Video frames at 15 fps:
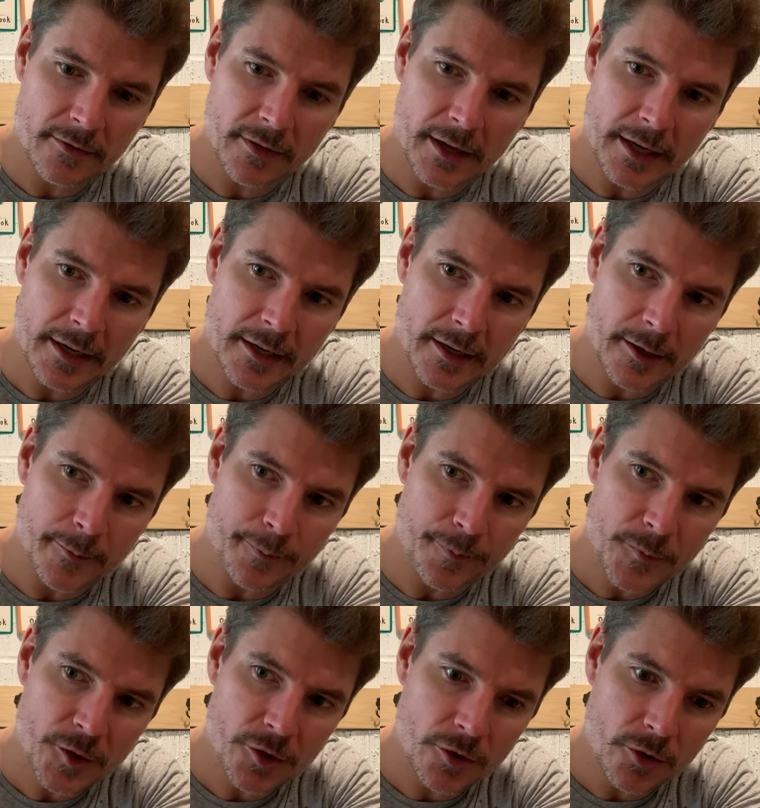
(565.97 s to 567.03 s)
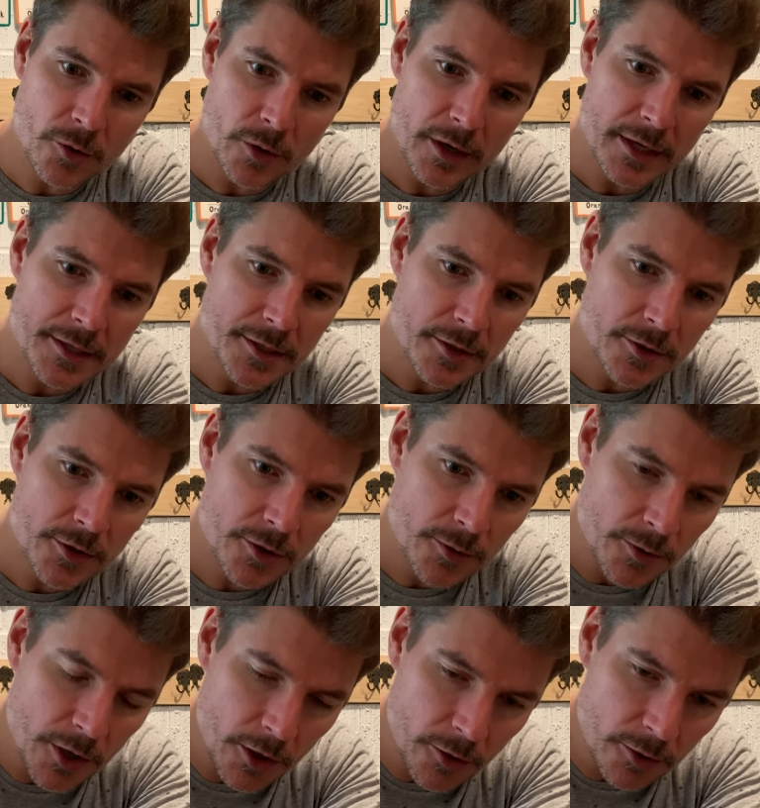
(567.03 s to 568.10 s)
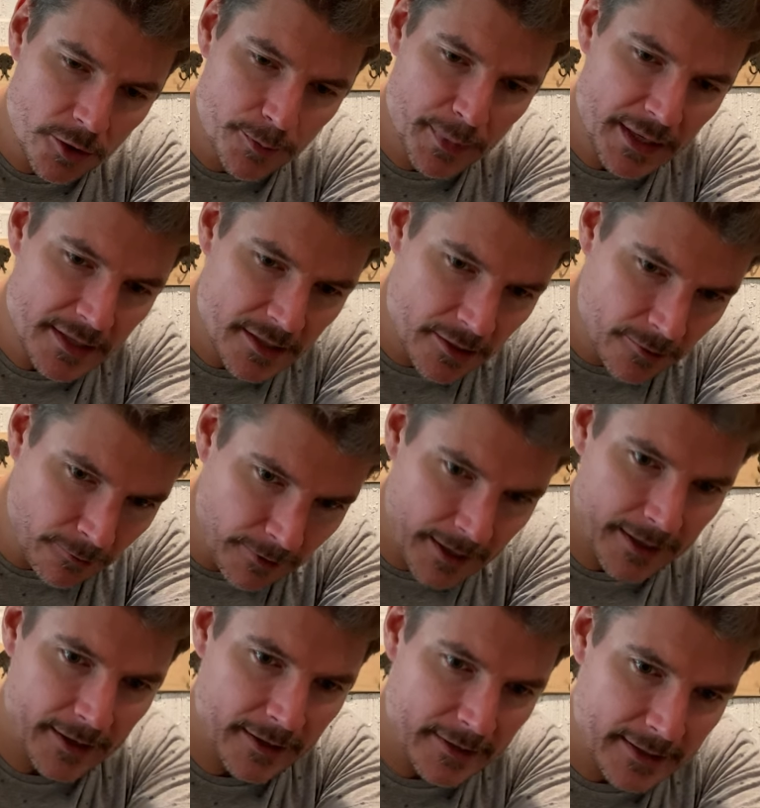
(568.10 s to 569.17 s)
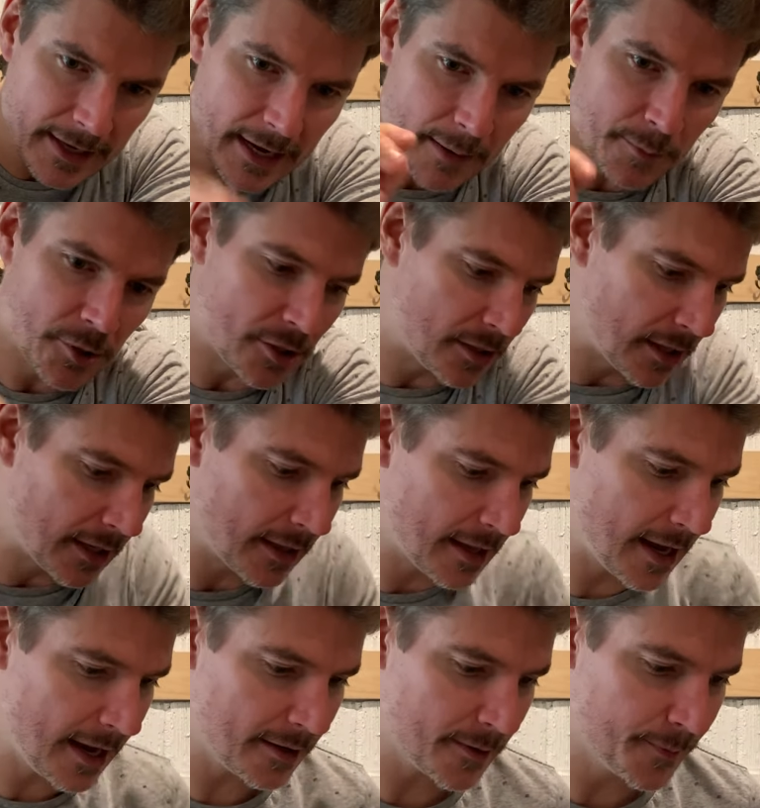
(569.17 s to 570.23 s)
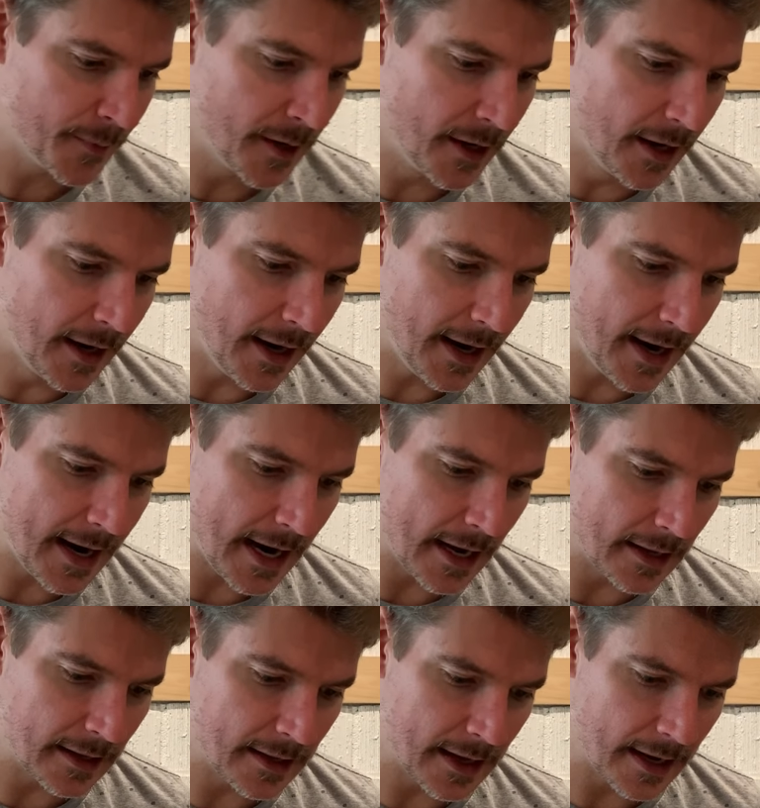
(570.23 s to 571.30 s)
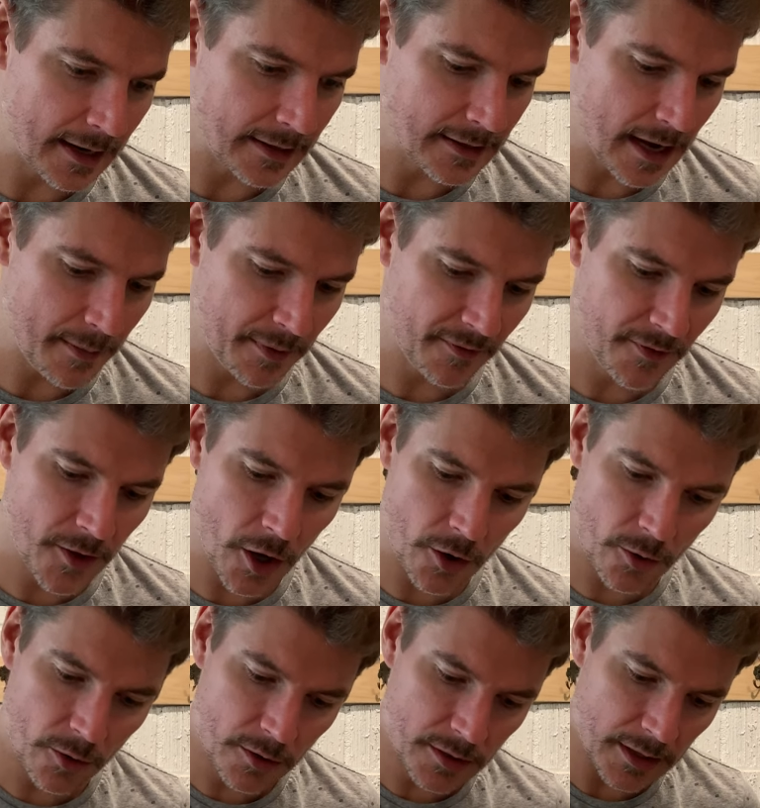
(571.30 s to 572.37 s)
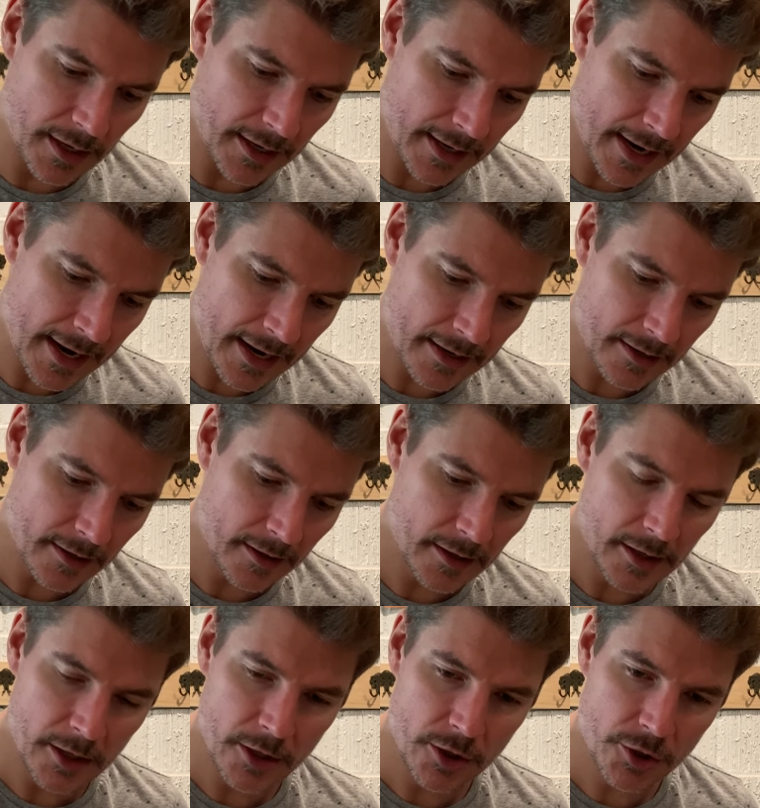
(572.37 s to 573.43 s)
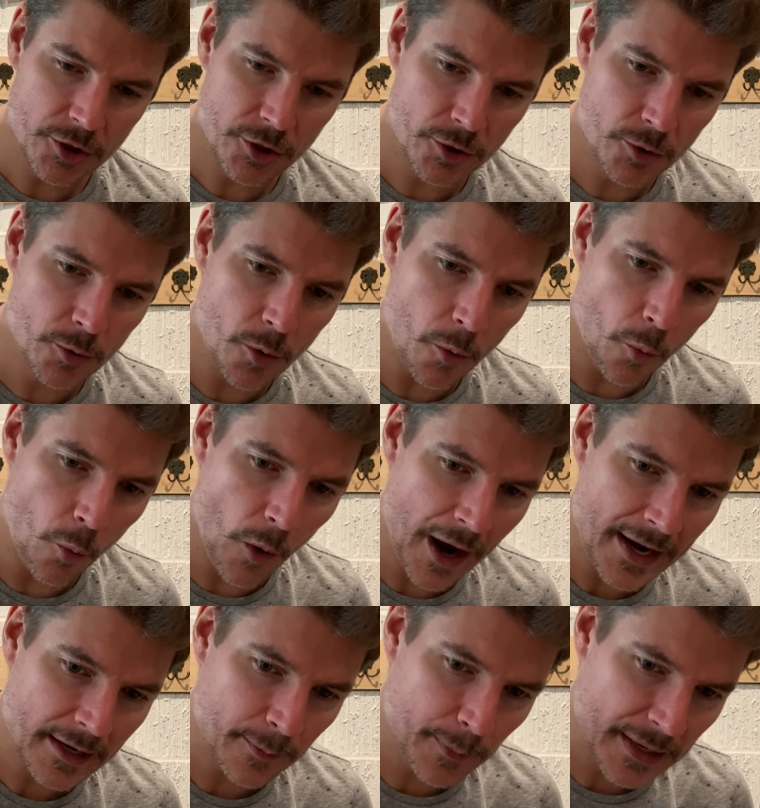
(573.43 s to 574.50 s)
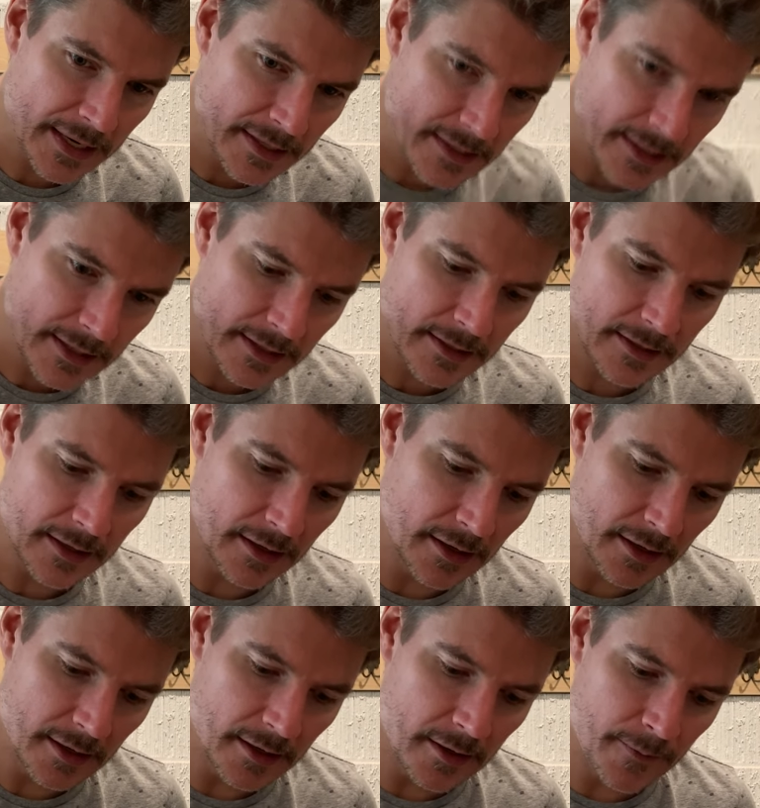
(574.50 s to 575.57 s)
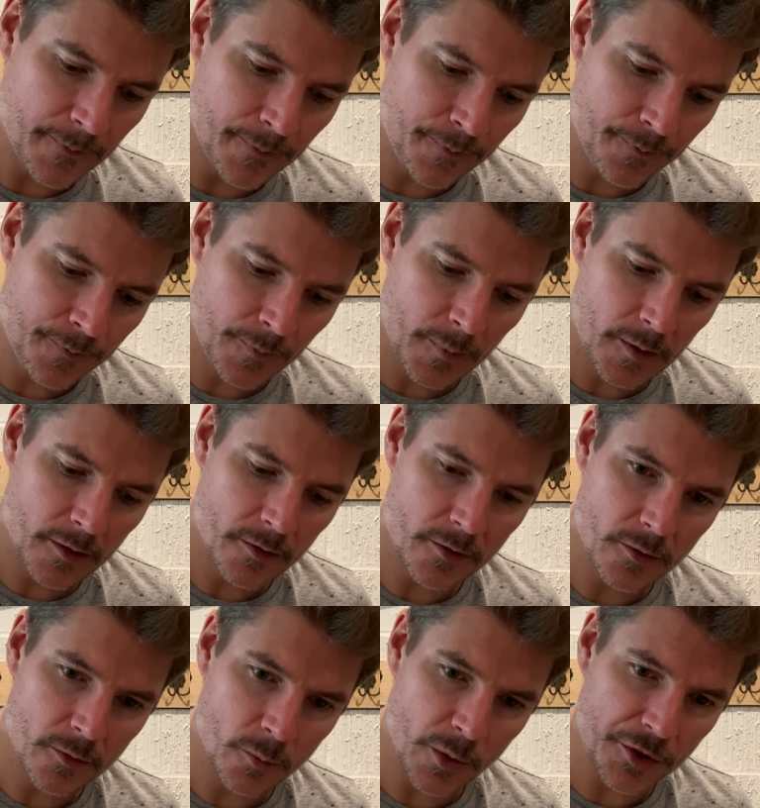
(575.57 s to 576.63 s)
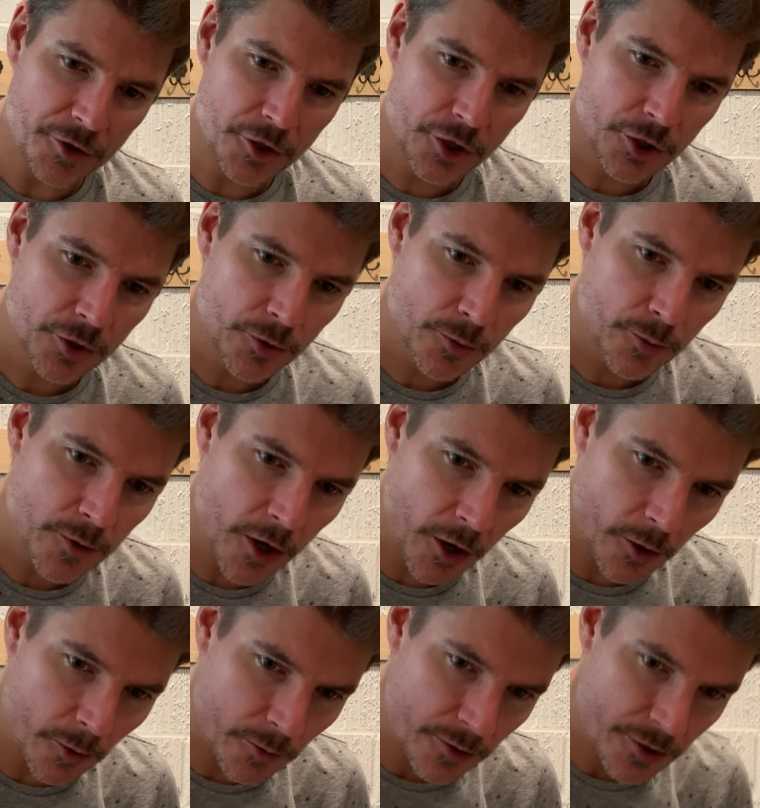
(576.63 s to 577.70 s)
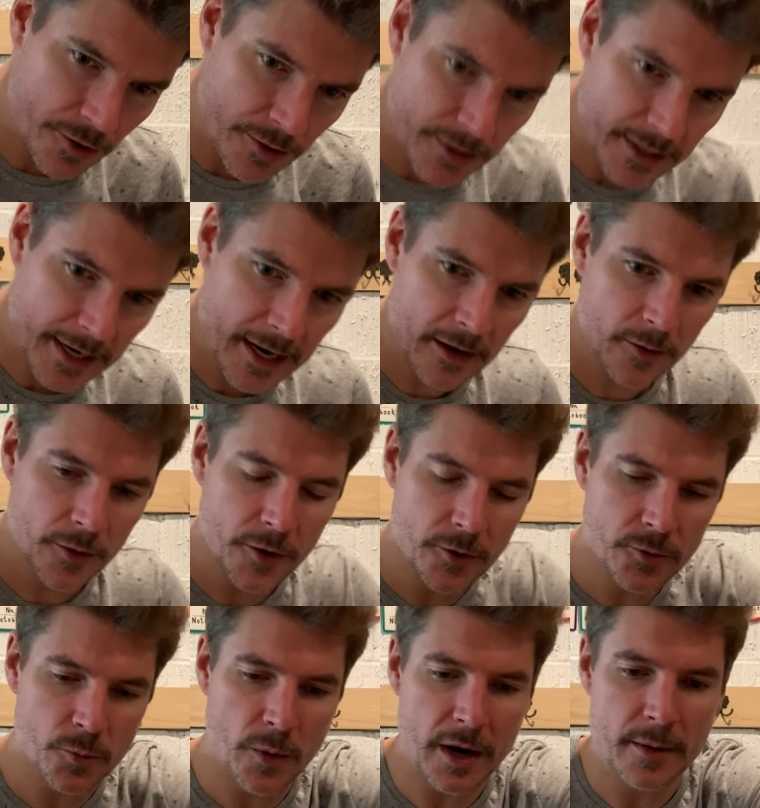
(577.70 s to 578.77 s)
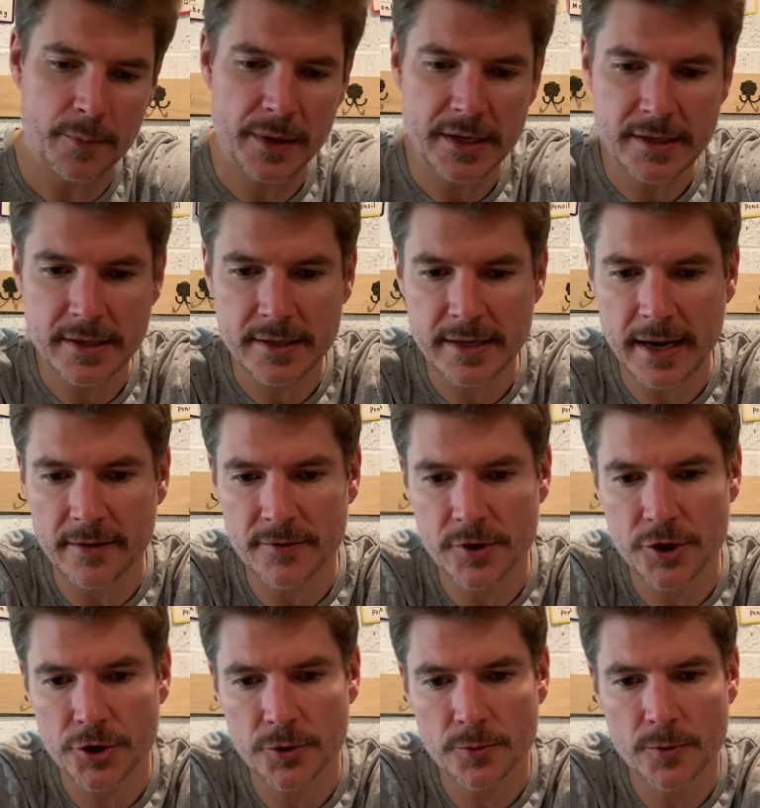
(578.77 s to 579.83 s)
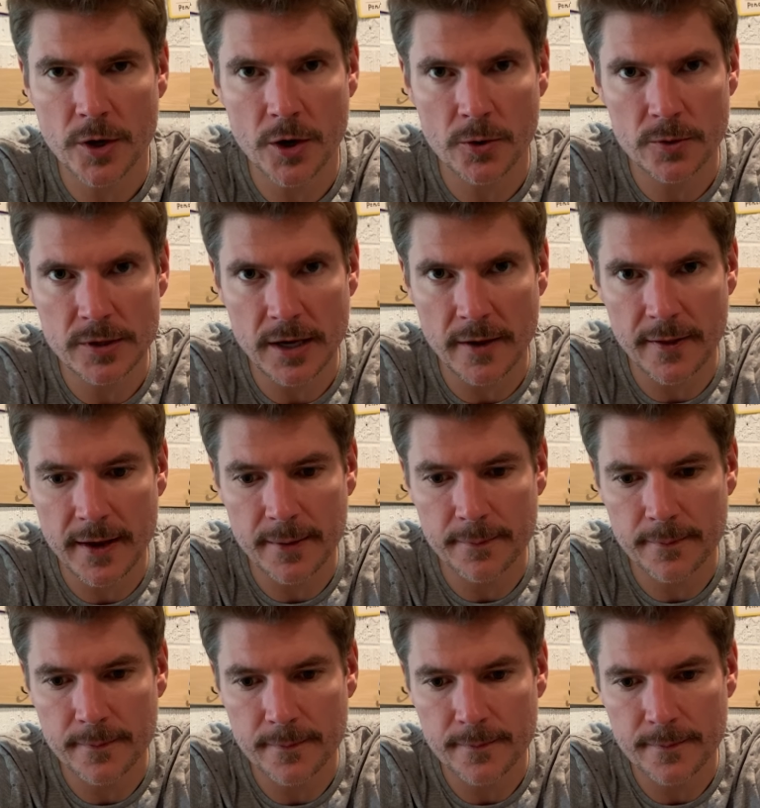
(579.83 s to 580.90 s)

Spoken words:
of like turquoise 2 nodes pieces right on top, just like that. And then on top of those, again, 2 white pieces with 2 nodes. Do you see how those white pieces have 2 nodes on them?